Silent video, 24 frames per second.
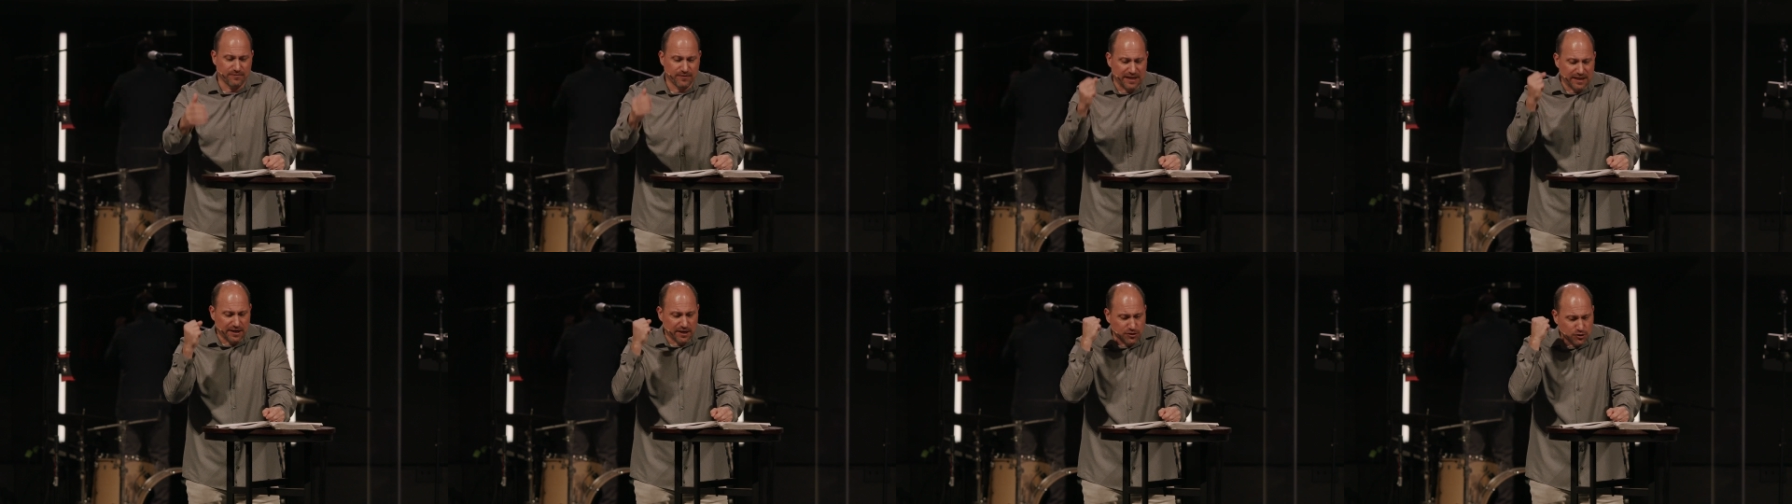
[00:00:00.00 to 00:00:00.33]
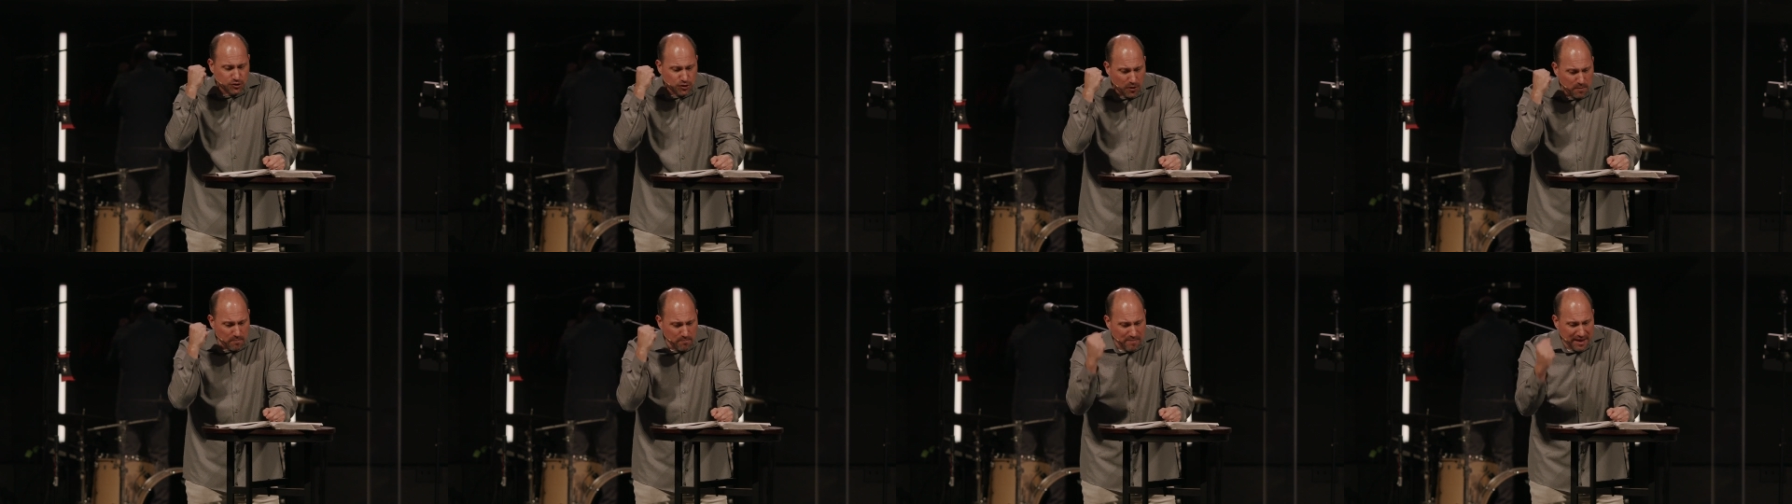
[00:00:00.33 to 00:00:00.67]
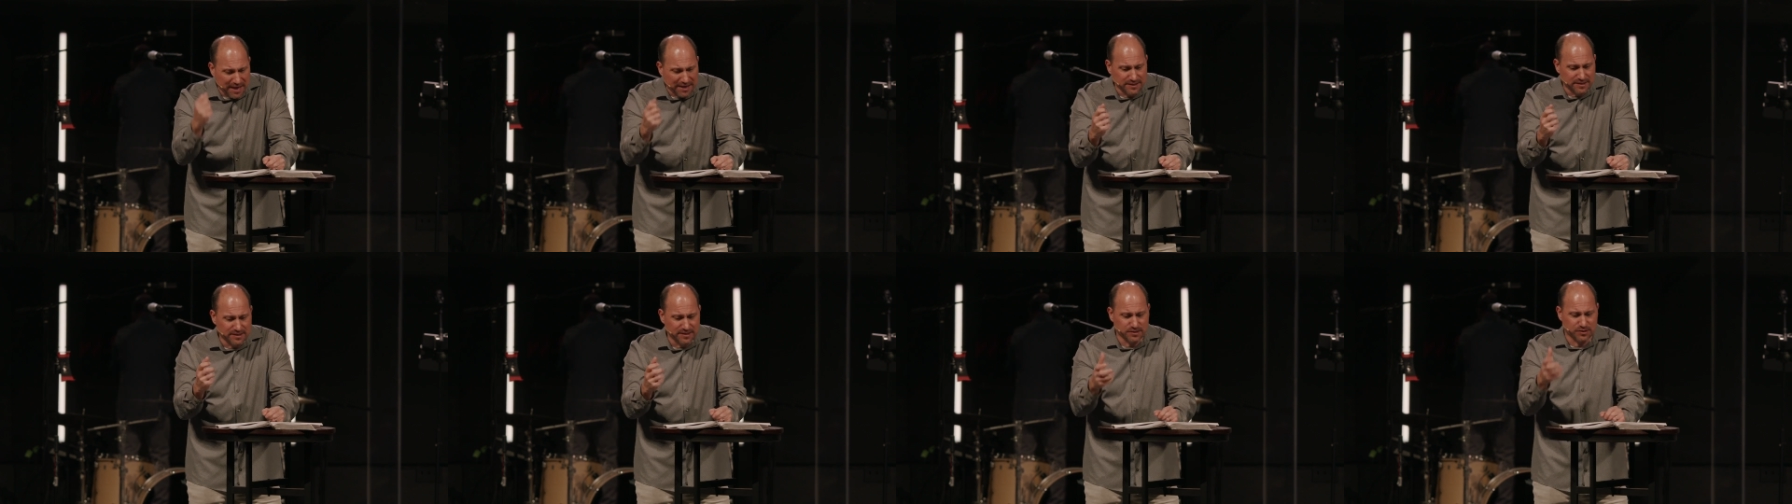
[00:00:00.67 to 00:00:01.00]
in a
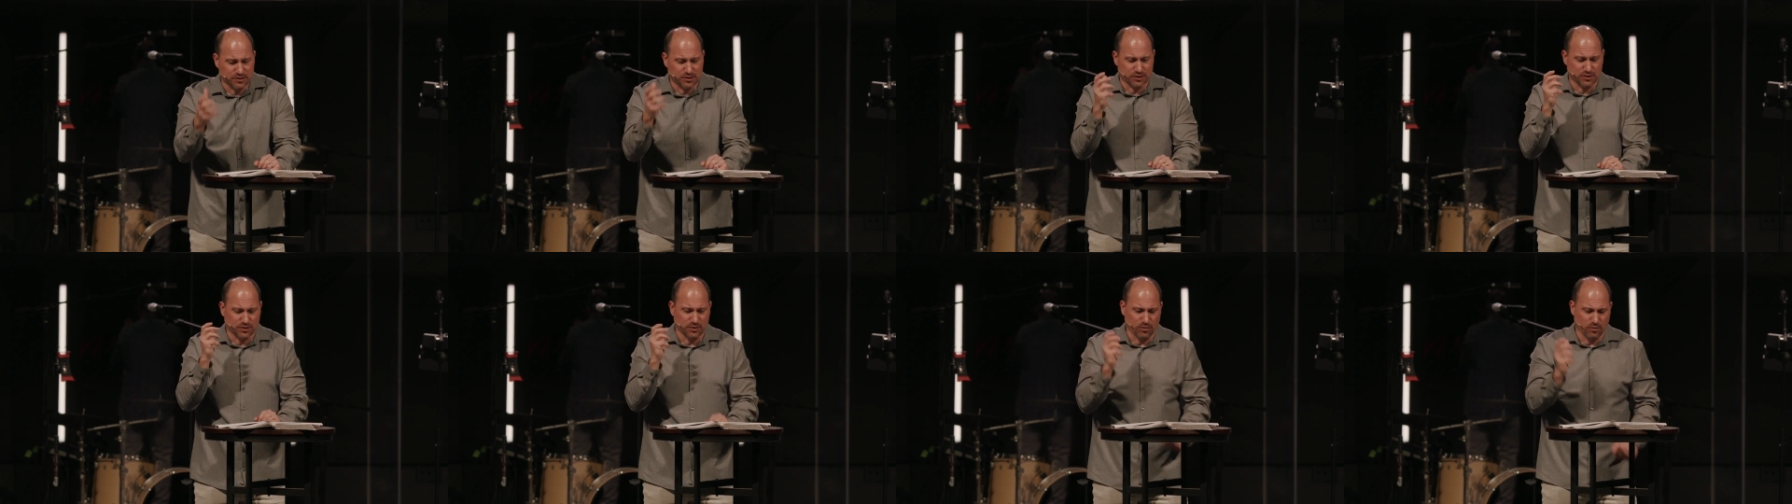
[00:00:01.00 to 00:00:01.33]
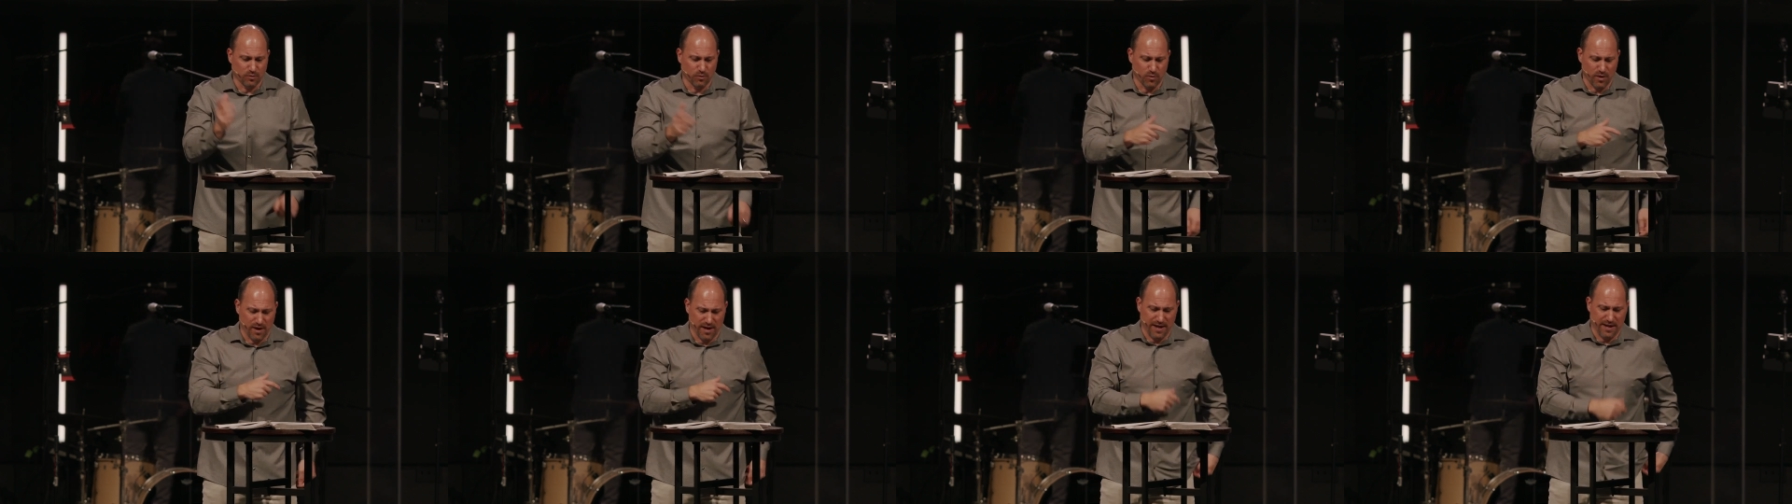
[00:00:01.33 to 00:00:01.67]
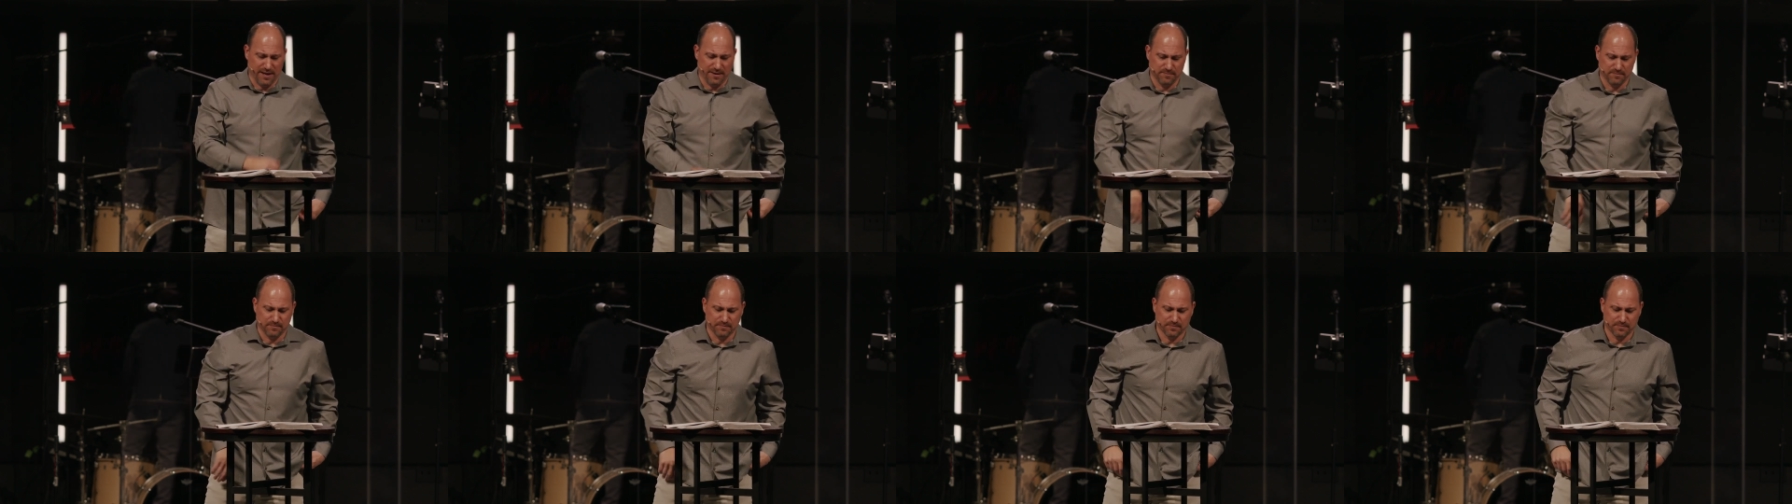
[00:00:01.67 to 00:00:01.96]
tremendous way.